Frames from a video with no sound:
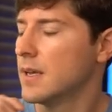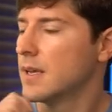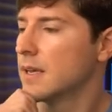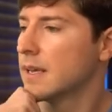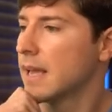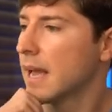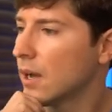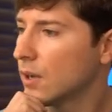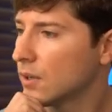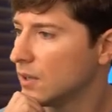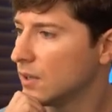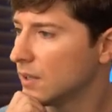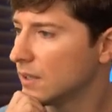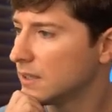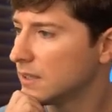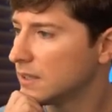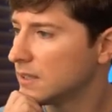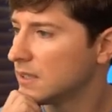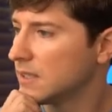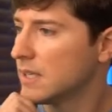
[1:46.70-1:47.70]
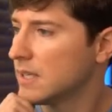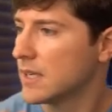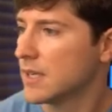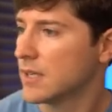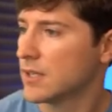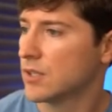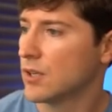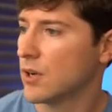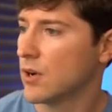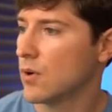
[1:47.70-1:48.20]
Calculus.
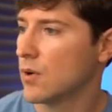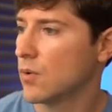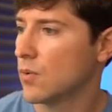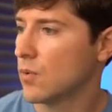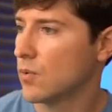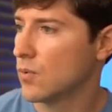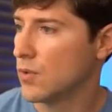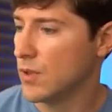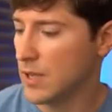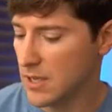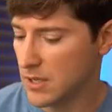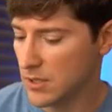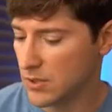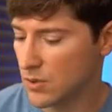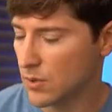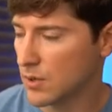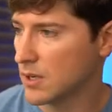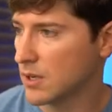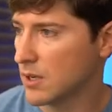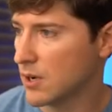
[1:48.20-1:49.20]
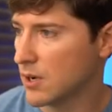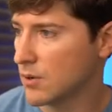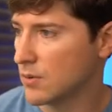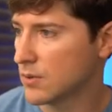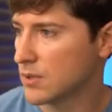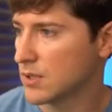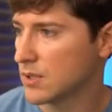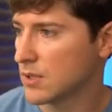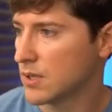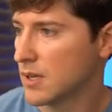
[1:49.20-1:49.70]
So these sort of
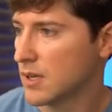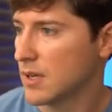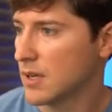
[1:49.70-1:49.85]
notes